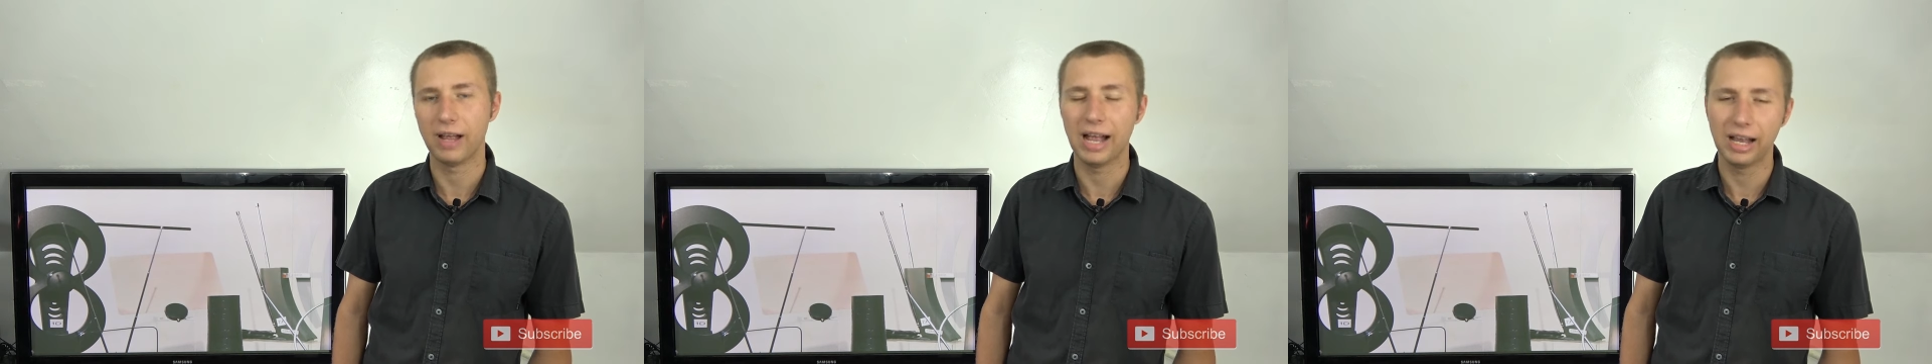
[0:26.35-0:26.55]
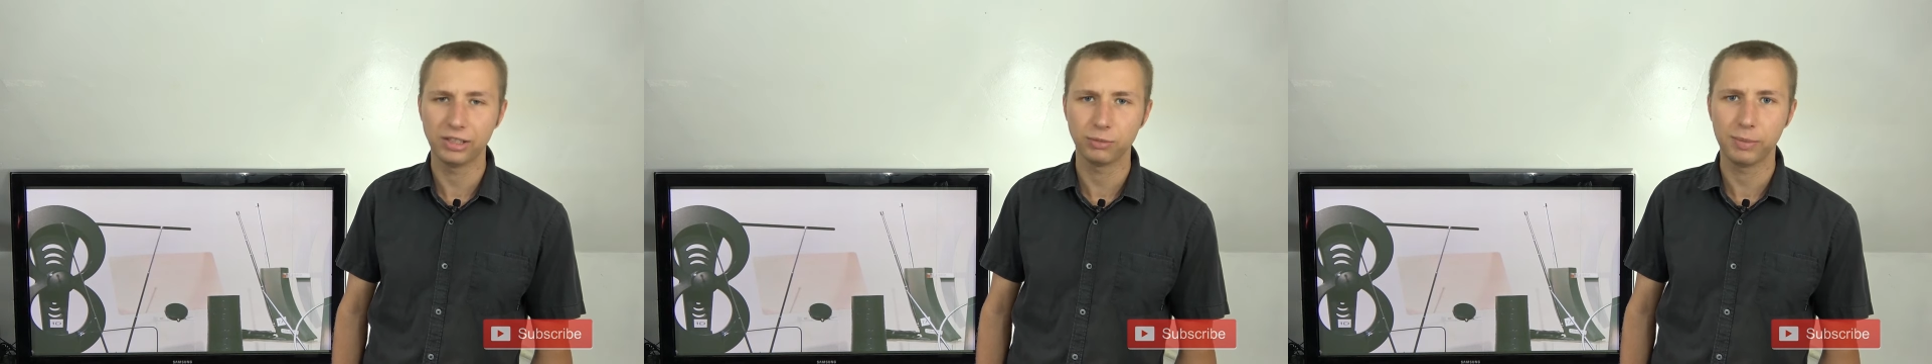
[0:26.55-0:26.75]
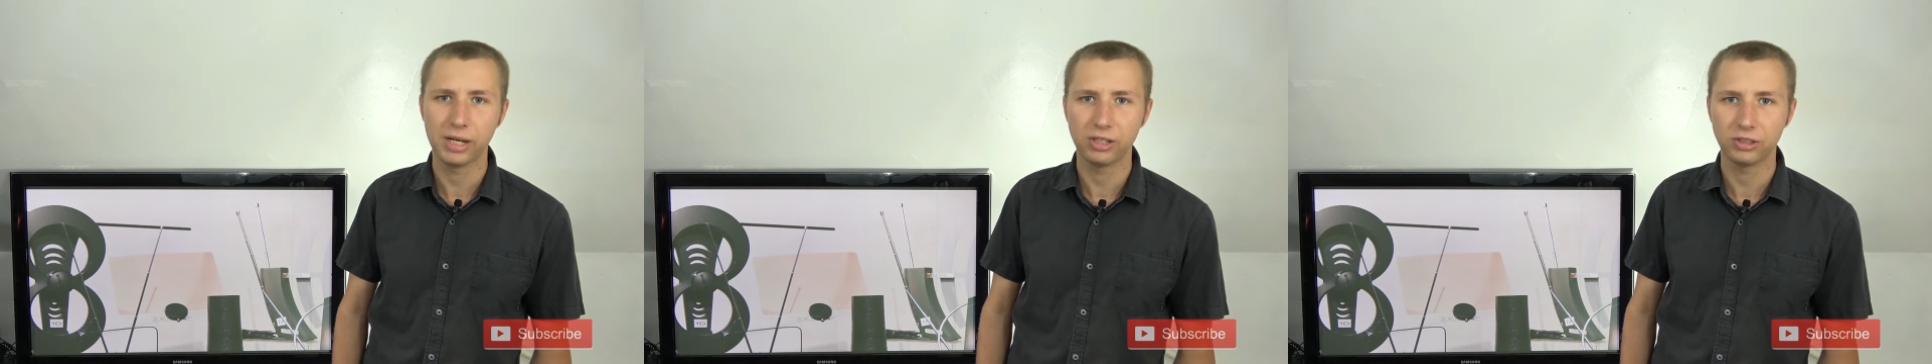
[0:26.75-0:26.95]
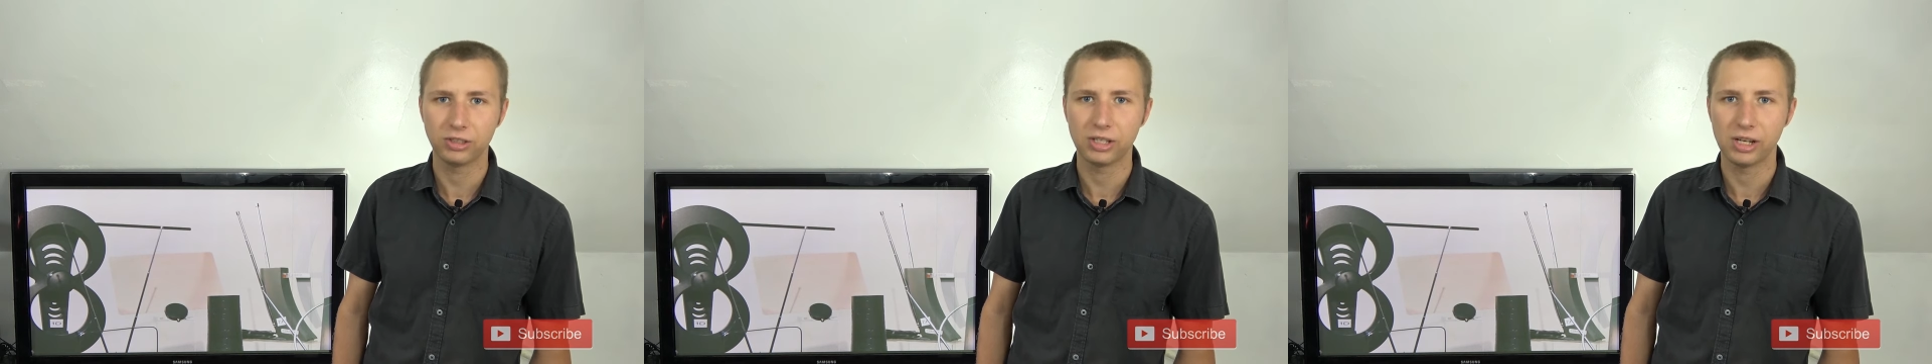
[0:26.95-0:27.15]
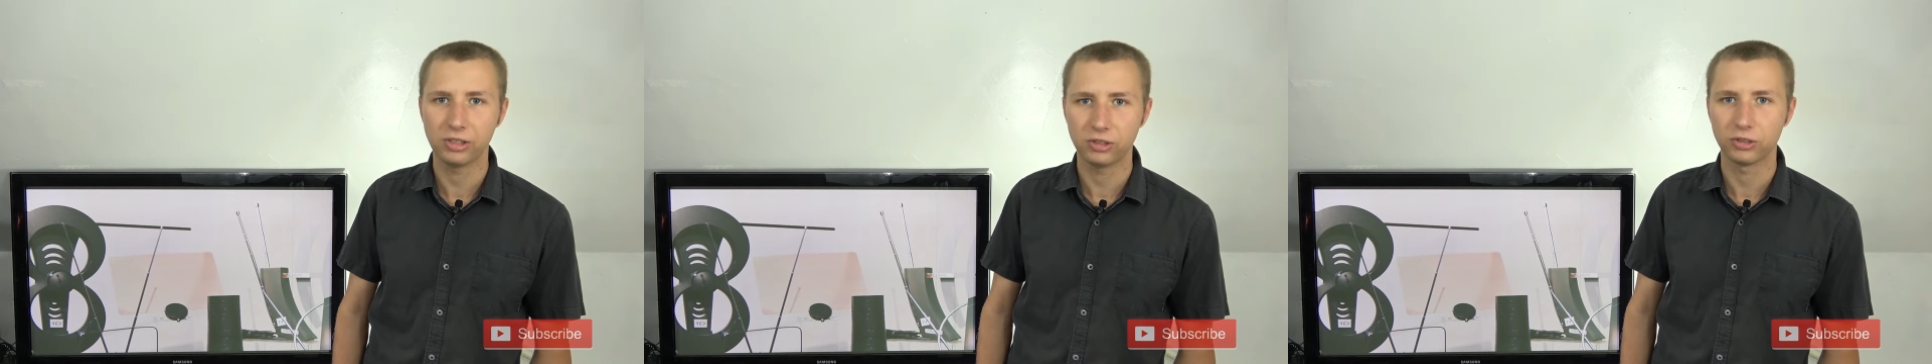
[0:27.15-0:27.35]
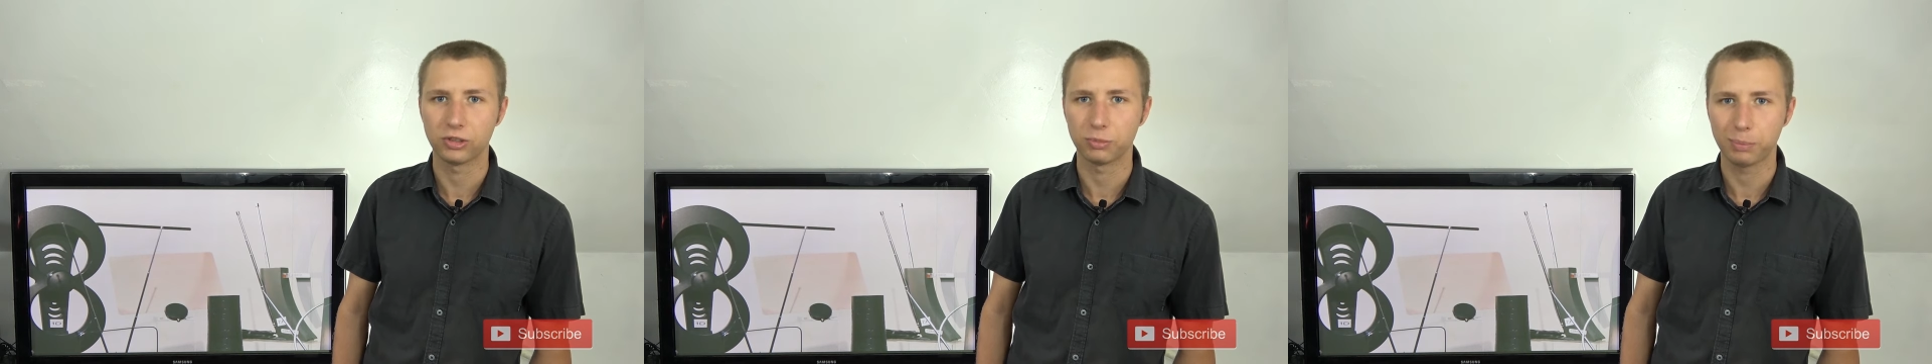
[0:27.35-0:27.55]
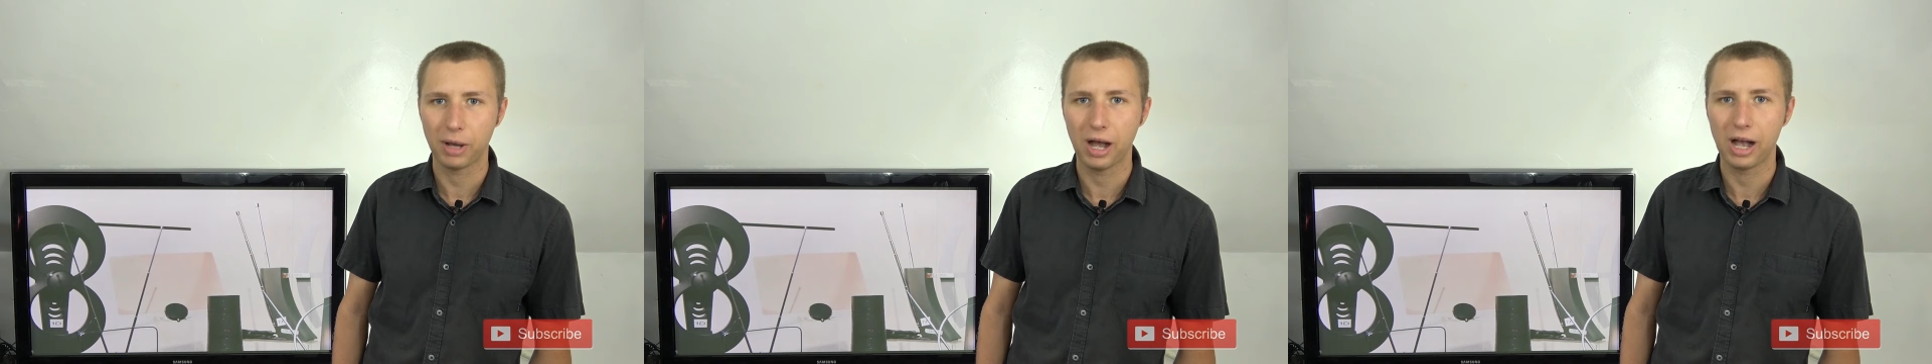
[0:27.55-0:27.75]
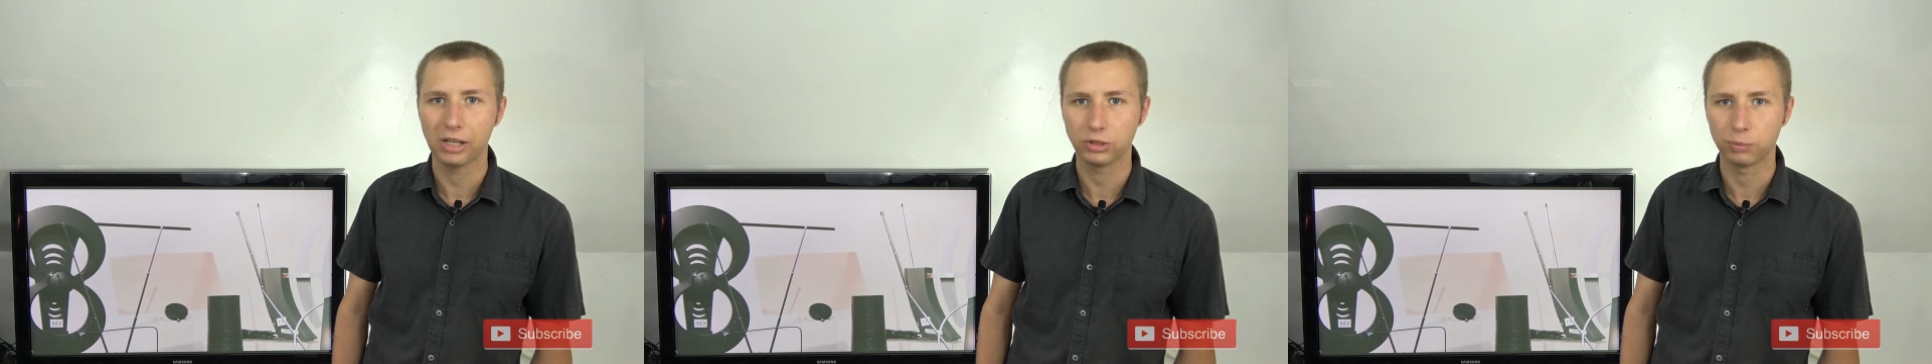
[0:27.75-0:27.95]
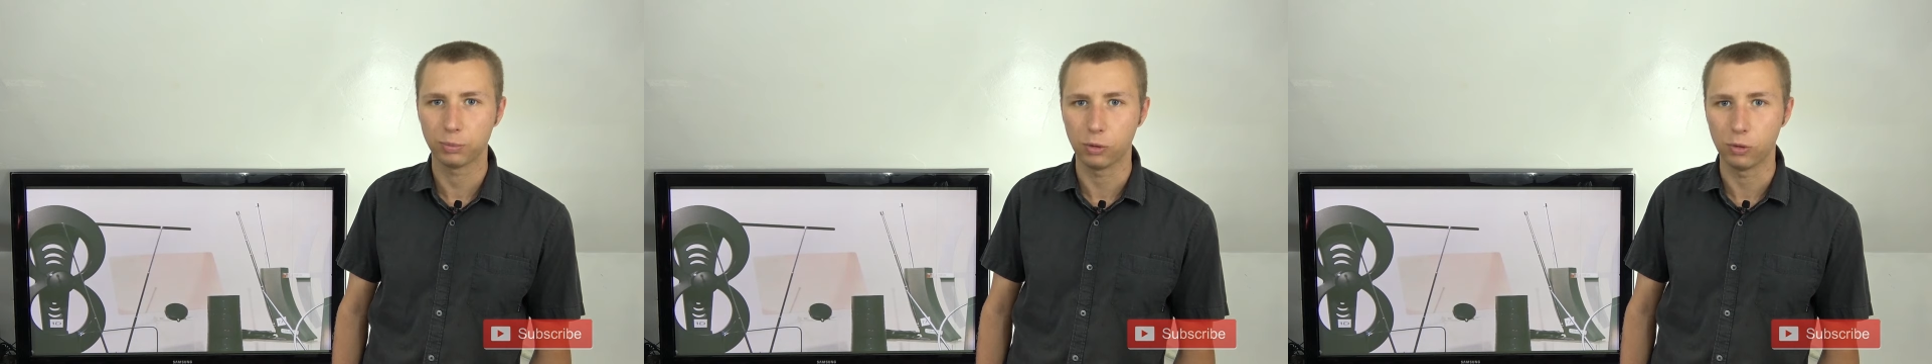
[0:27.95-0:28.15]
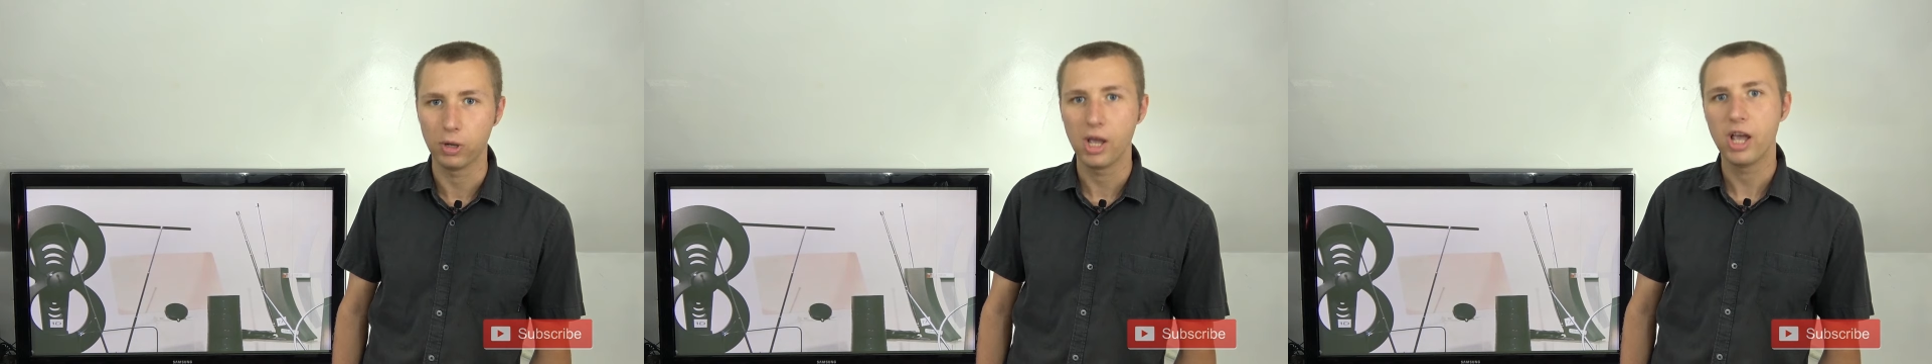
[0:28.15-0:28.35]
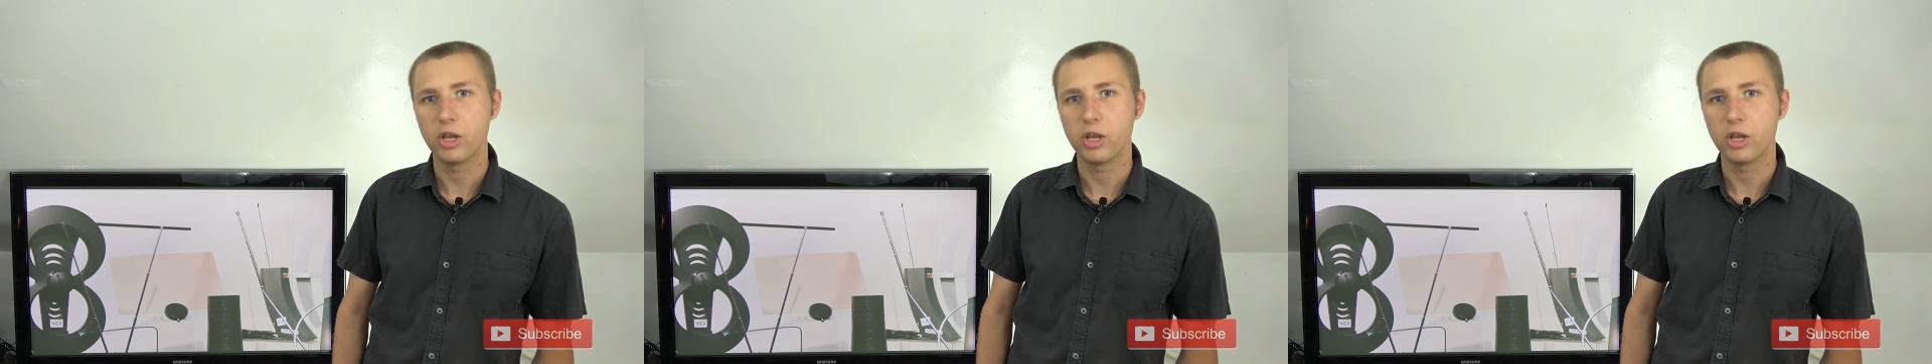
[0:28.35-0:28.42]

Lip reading: as many stations as possible